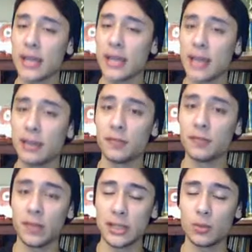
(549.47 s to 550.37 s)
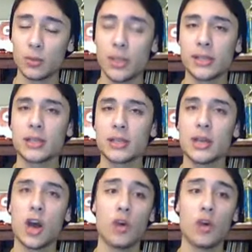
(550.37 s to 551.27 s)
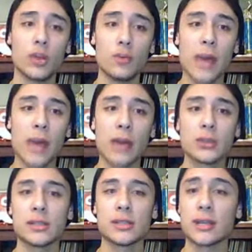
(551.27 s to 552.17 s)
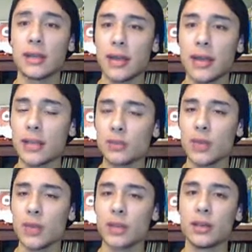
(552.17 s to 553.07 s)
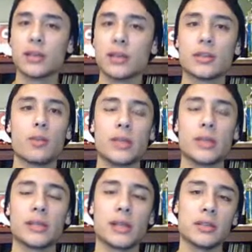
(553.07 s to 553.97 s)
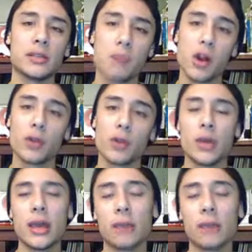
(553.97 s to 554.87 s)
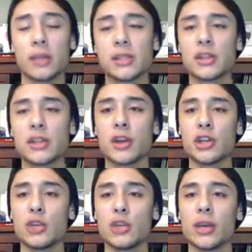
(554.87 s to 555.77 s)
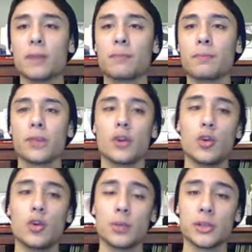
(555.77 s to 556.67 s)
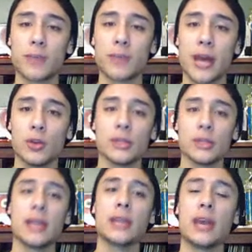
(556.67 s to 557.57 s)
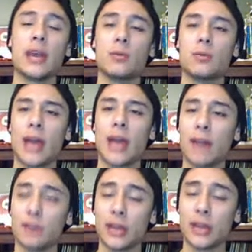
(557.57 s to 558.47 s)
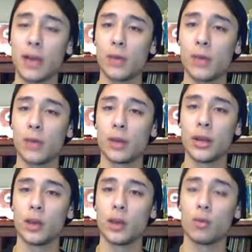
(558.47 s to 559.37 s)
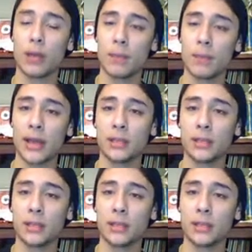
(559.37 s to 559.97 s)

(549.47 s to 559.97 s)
the end of this week's OU battles. Next week, so basically tomorrow, I'm going to start doing Uber's battles, and then after that week, we're going to go right back